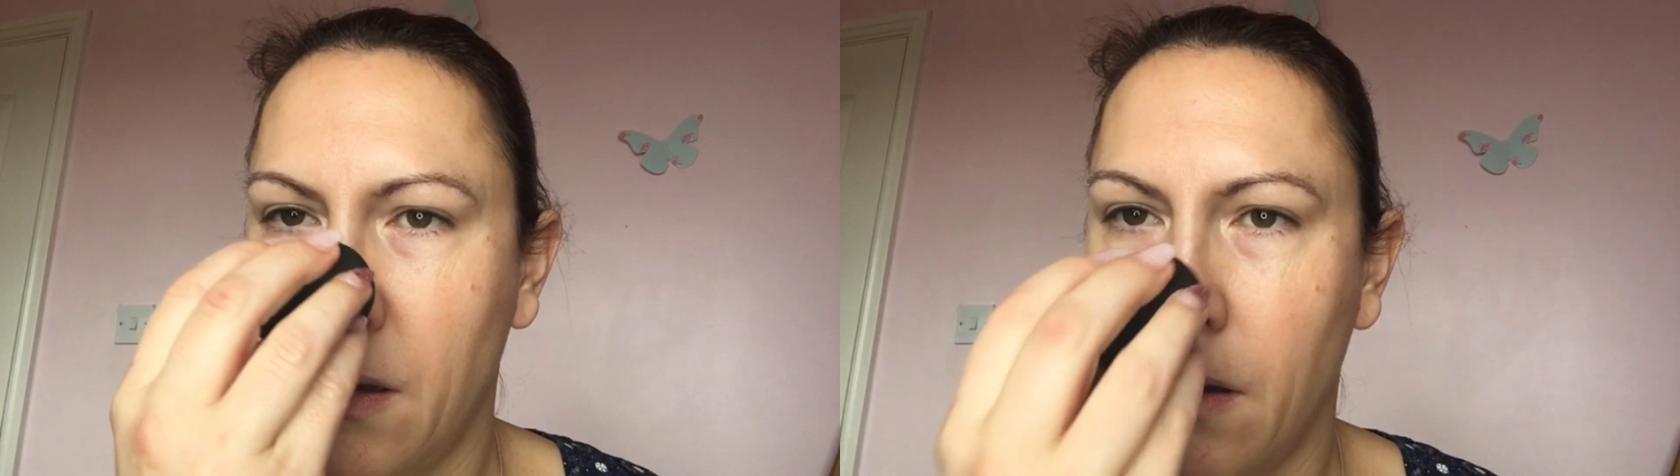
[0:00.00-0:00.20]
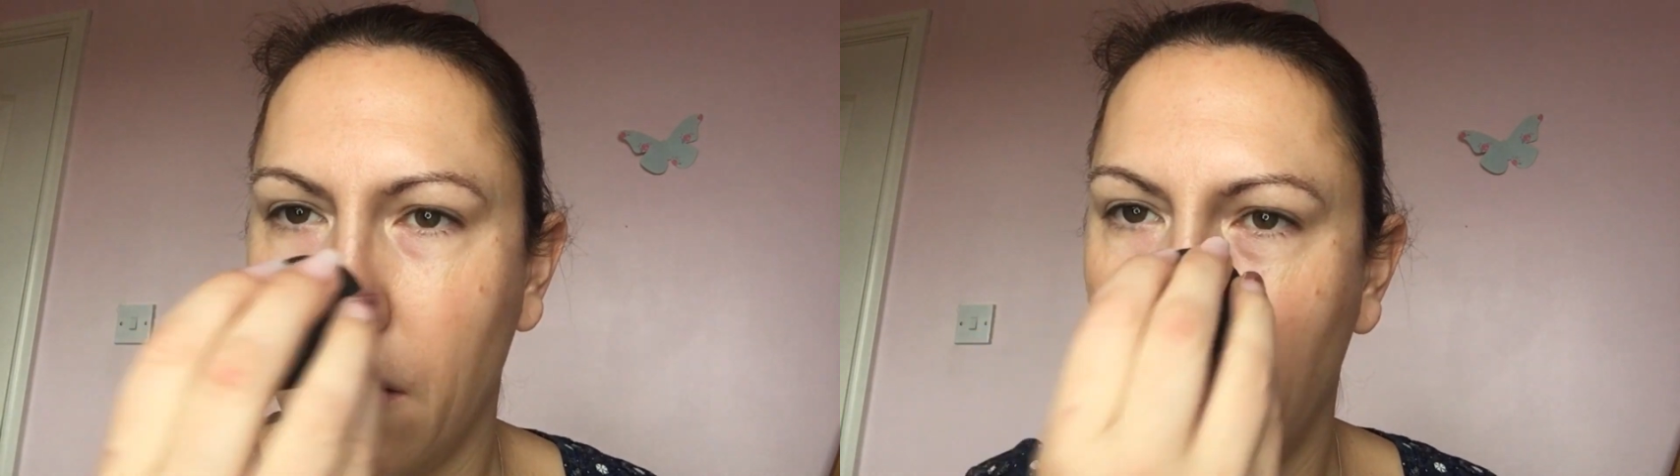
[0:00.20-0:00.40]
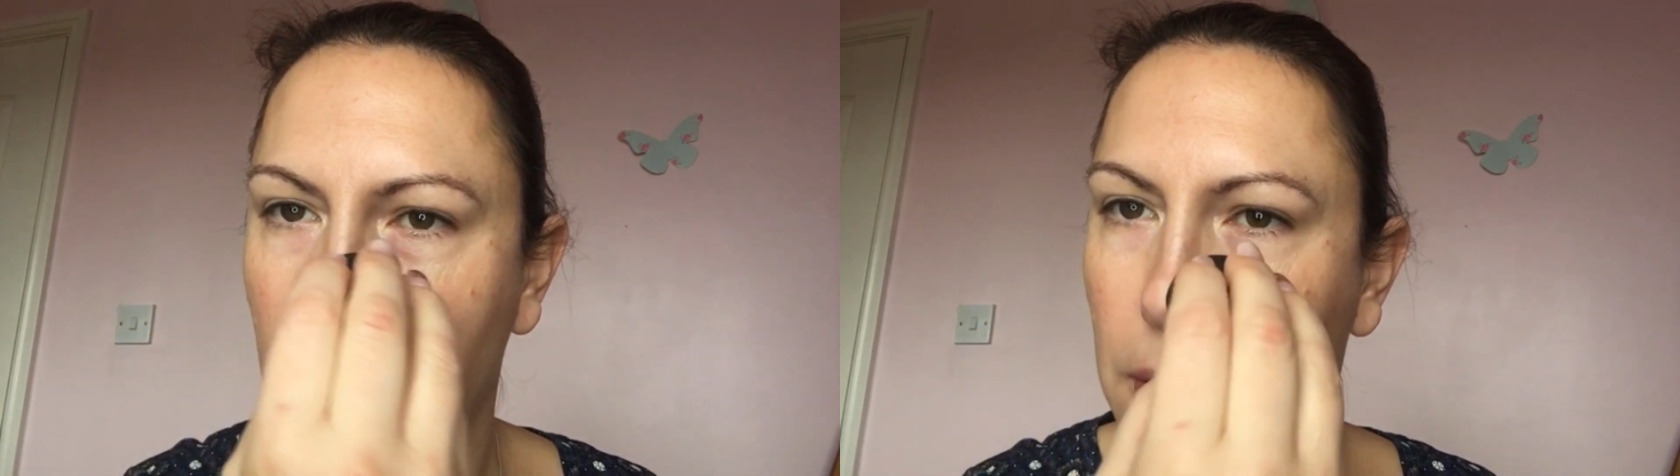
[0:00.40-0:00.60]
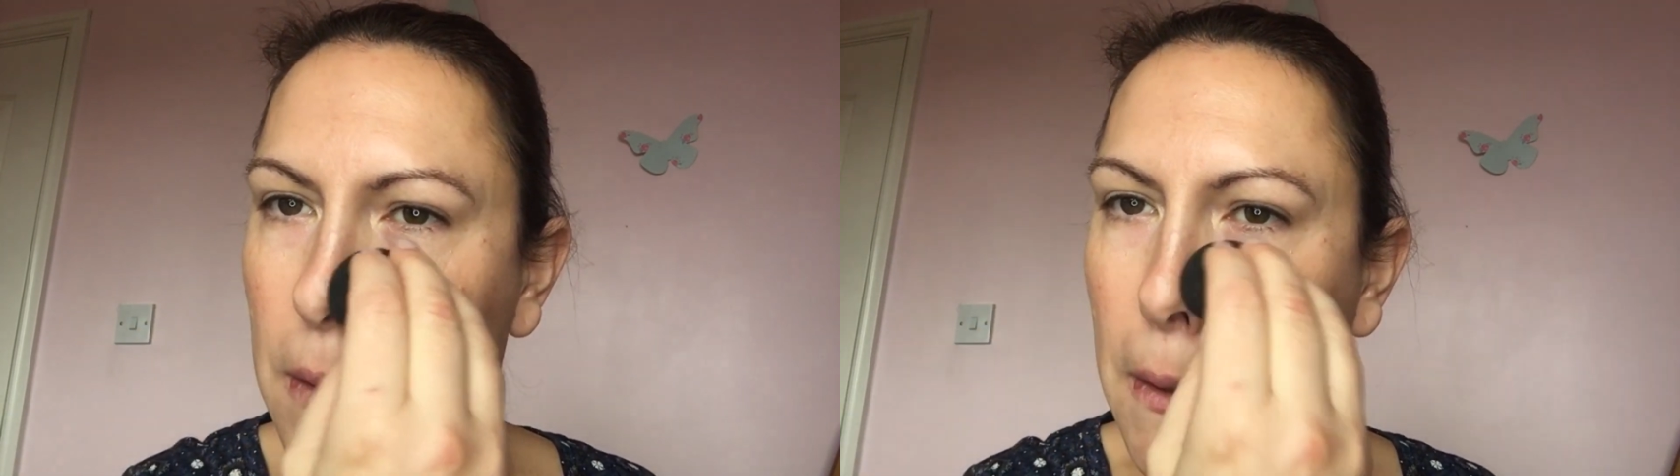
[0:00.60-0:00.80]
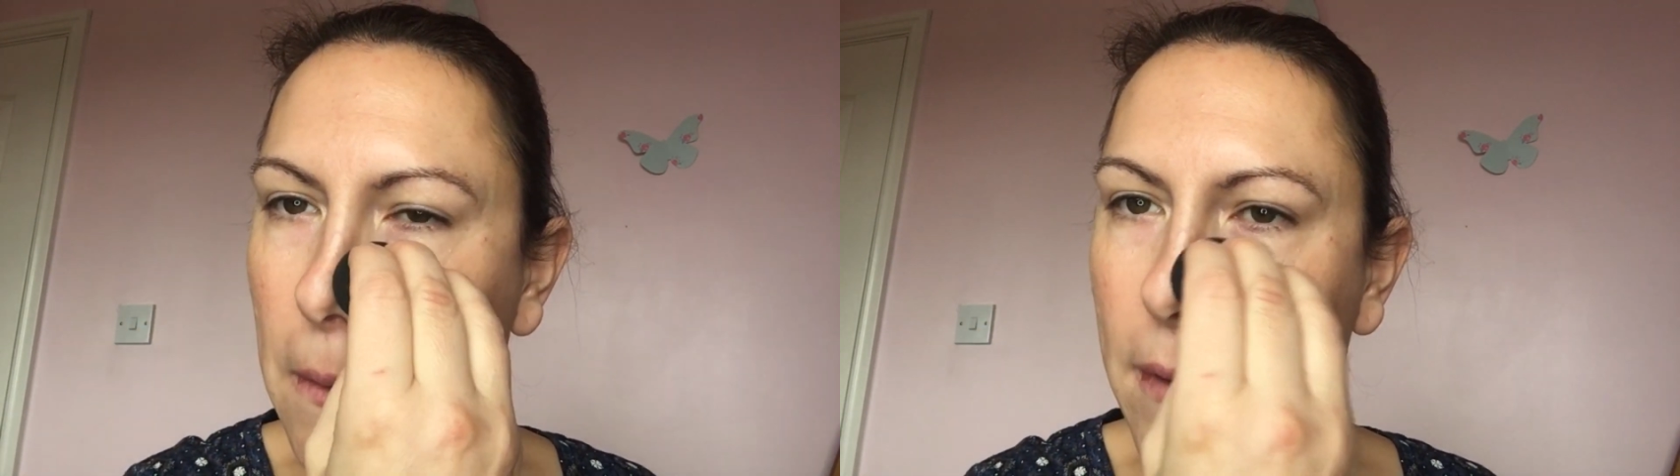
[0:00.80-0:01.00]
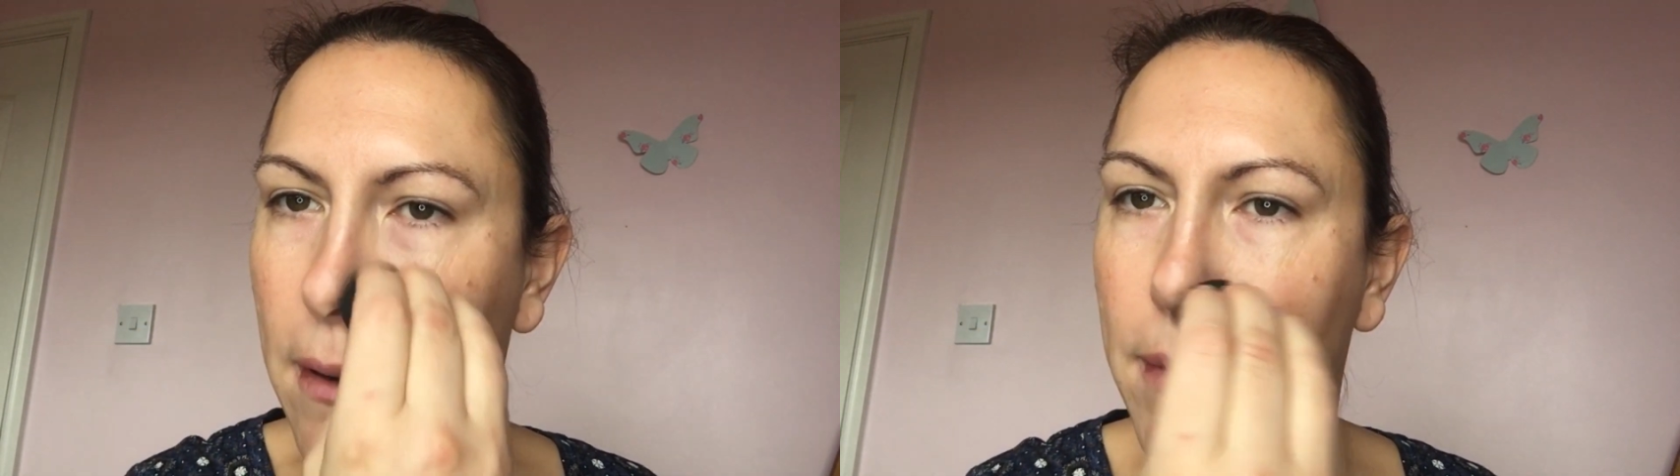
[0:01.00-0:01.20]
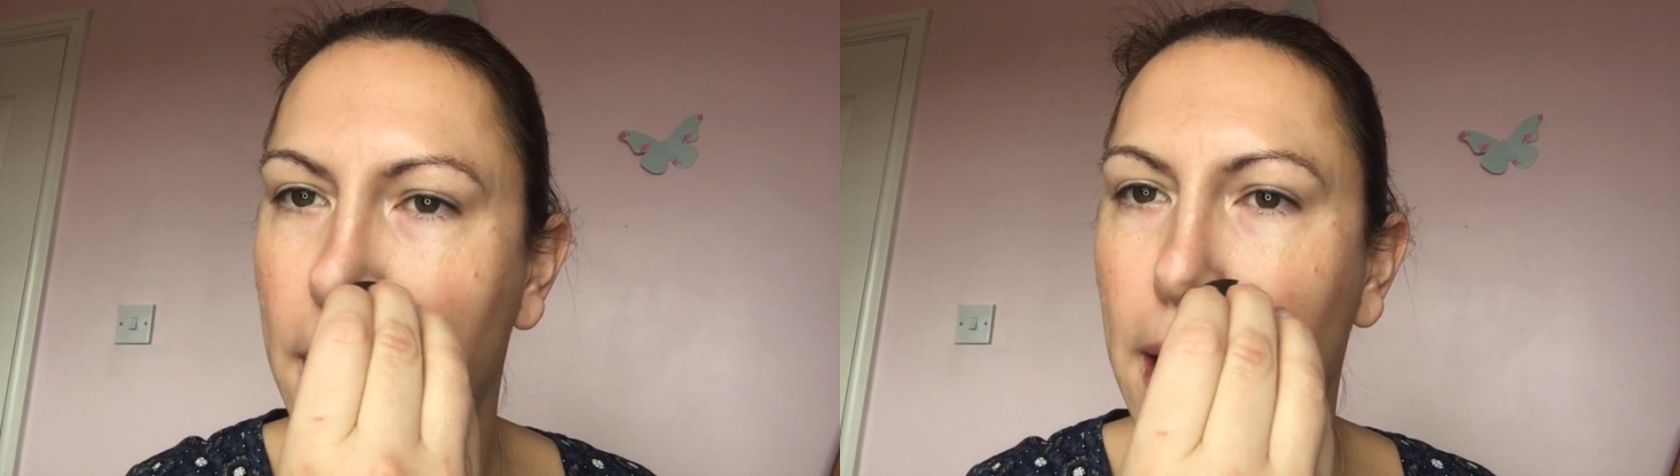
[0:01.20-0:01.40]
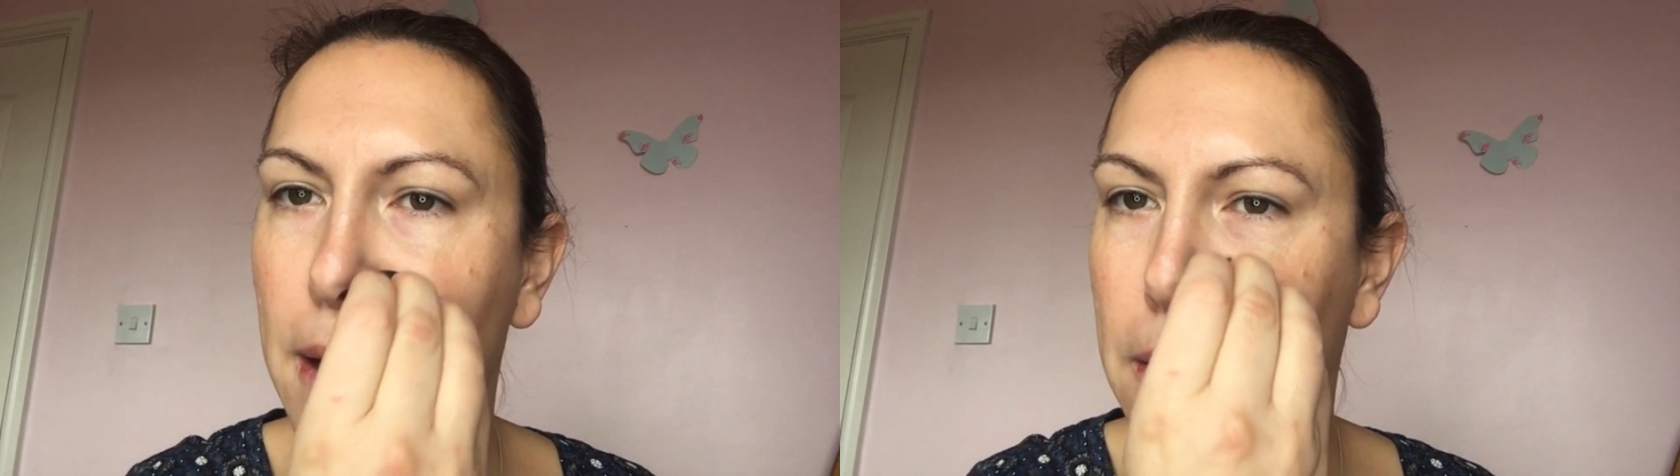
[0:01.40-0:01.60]
on around my
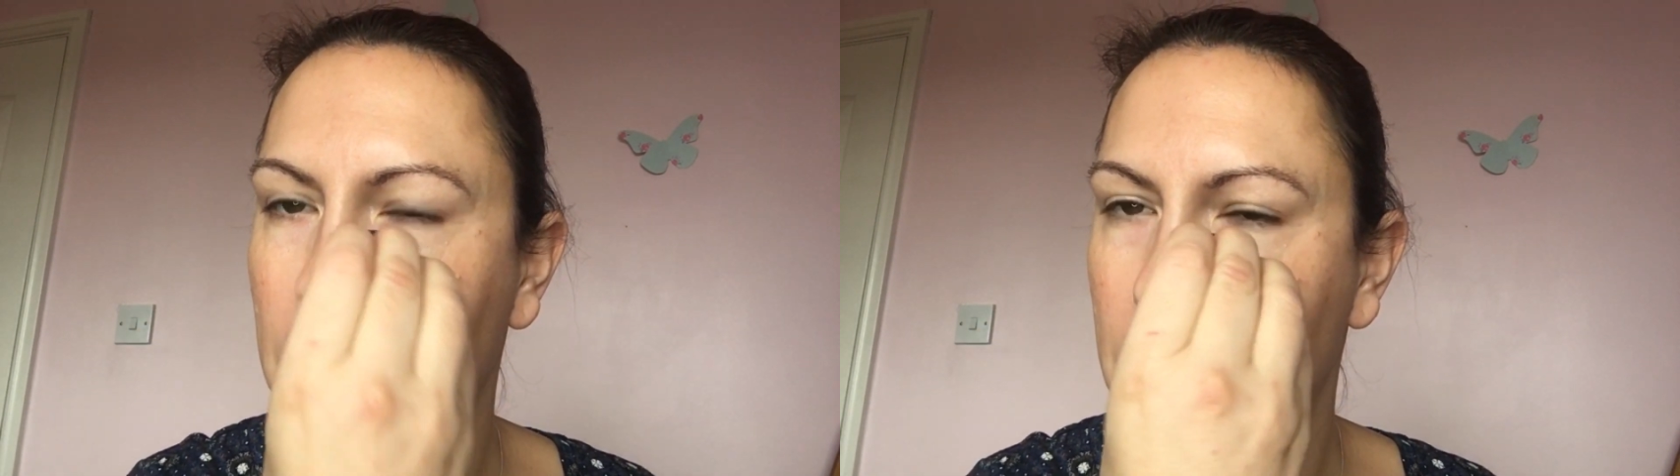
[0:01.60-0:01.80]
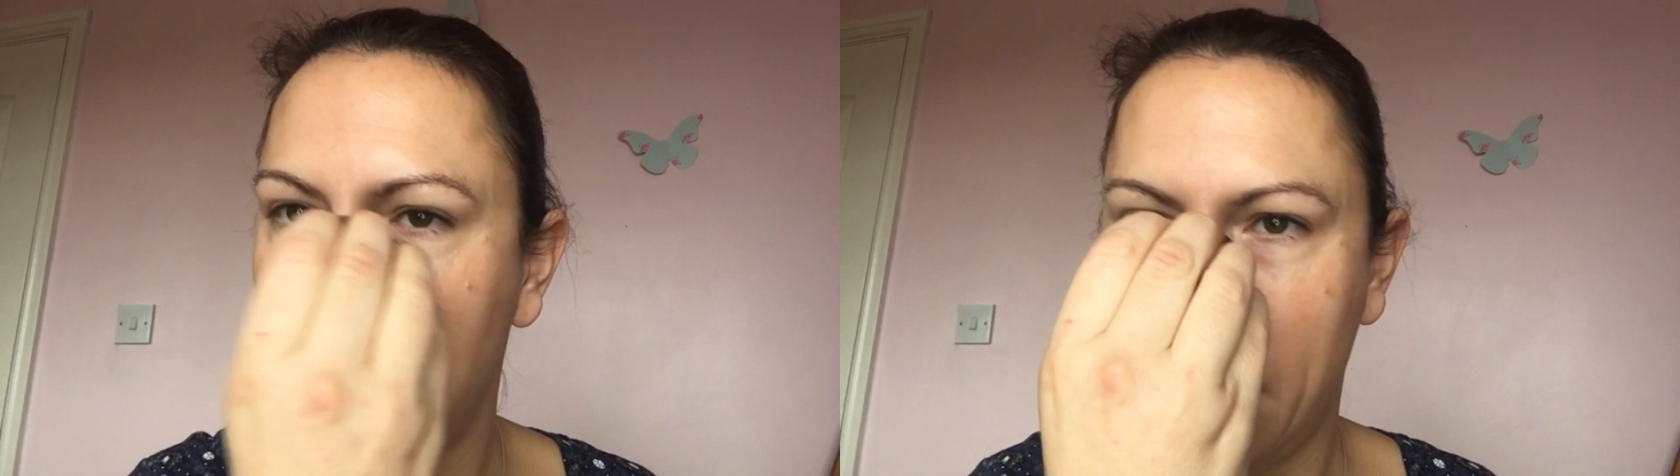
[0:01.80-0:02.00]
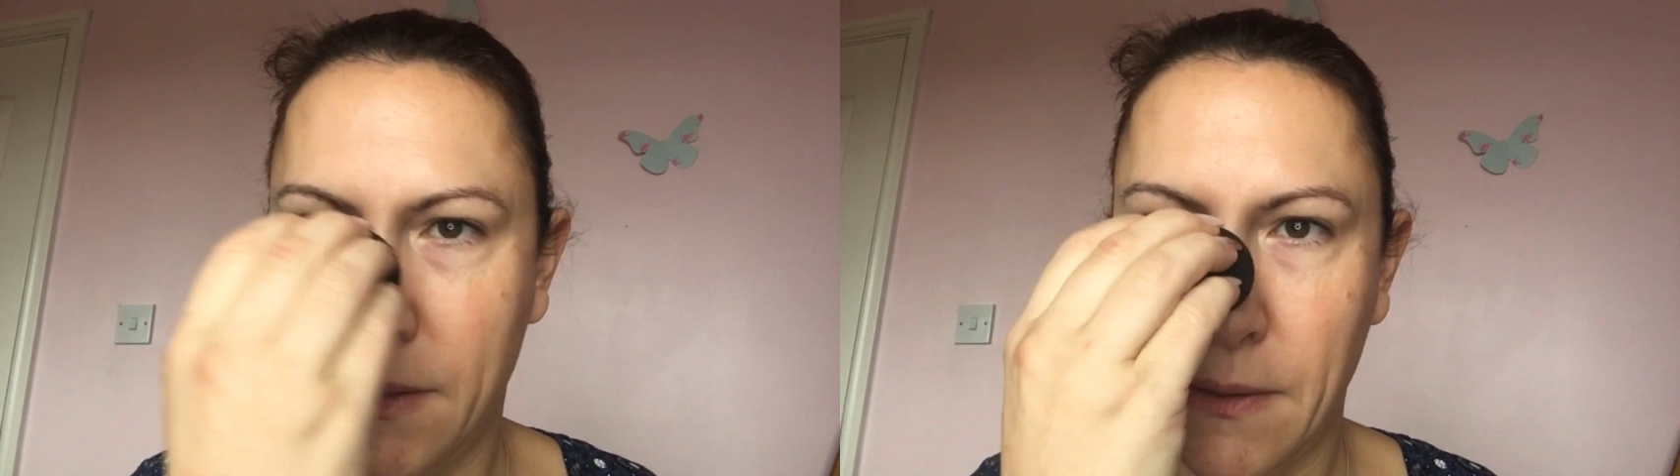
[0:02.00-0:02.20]
nose